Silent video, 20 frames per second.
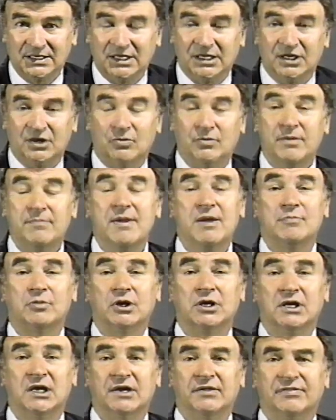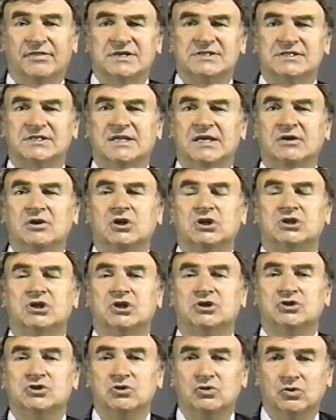Remember, the skill to
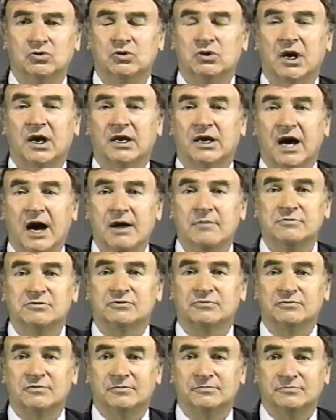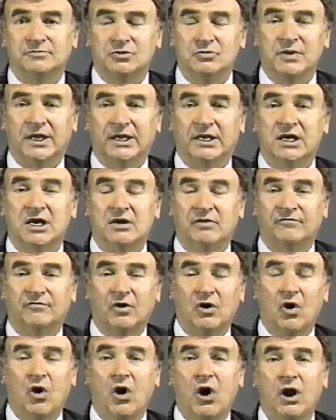do comes from doing
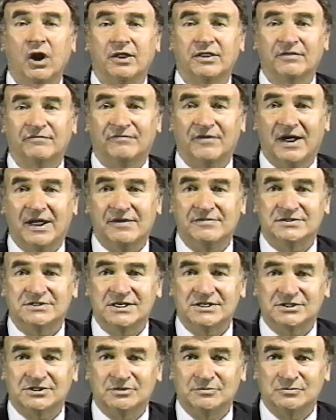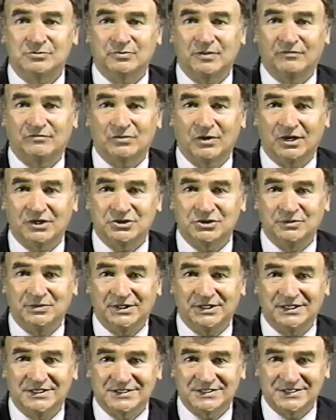for all of the 5 systems we've taught you
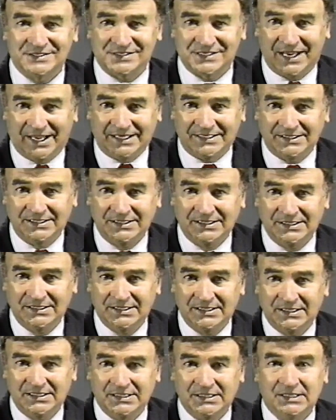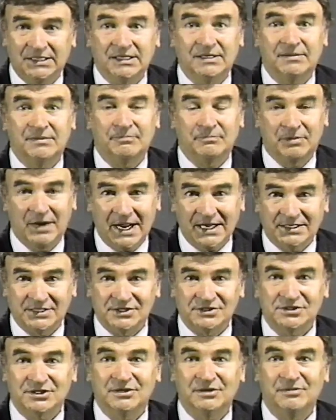in this cassette.
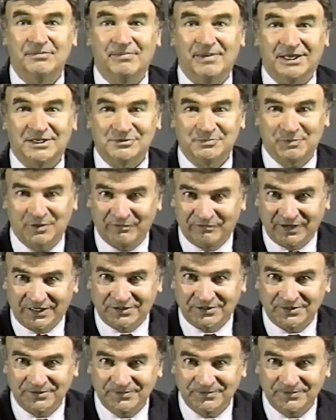Practice makes perfect.